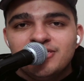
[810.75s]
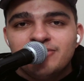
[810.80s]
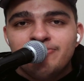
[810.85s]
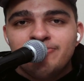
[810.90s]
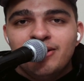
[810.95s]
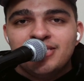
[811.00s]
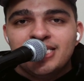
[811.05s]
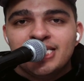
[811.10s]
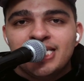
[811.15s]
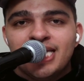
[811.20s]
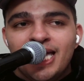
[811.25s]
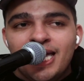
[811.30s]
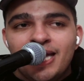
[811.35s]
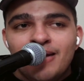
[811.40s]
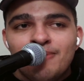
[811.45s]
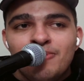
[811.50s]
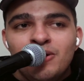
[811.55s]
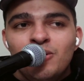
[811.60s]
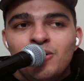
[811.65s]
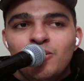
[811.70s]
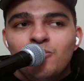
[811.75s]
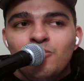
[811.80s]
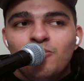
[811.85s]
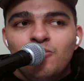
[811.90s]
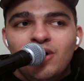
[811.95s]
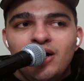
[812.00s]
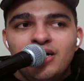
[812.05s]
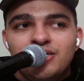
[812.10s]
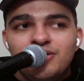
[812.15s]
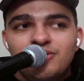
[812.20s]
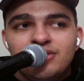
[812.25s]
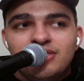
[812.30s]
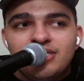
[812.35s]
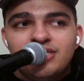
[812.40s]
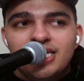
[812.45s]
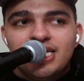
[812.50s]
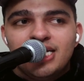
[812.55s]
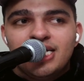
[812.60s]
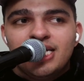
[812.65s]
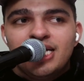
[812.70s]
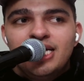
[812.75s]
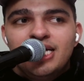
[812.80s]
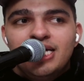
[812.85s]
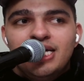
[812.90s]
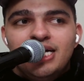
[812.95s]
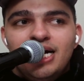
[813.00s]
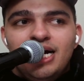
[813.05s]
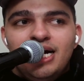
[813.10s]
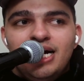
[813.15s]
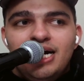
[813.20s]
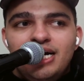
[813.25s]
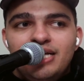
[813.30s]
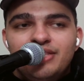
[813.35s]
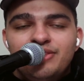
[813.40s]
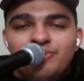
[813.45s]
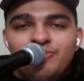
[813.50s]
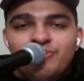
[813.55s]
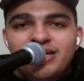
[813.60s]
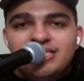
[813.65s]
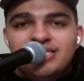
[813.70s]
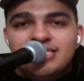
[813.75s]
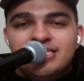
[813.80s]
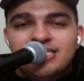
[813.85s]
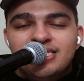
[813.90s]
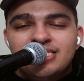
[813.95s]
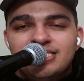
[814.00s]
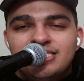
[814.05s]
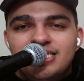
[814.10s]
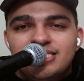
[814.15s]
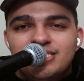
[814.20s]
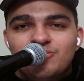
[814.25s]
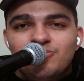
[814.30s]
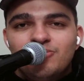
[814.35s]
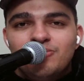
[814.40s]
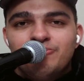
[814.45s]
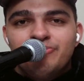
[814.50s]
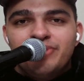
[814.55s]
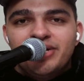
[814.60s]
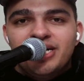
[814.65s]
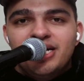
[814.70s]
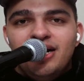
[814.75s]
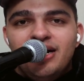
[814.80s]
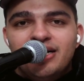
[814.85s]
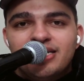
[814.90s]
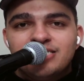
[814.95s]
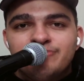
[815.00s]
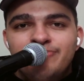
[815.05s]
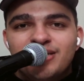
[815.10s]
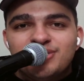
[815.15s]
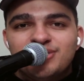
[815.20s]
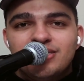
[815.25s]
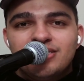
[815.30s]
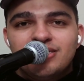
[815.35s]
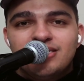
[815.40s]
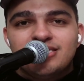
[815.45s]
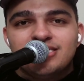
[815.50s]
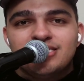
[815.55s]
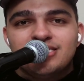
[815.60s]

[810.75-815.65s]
about the game, what you think uh, the rest of the season will bring on, especially this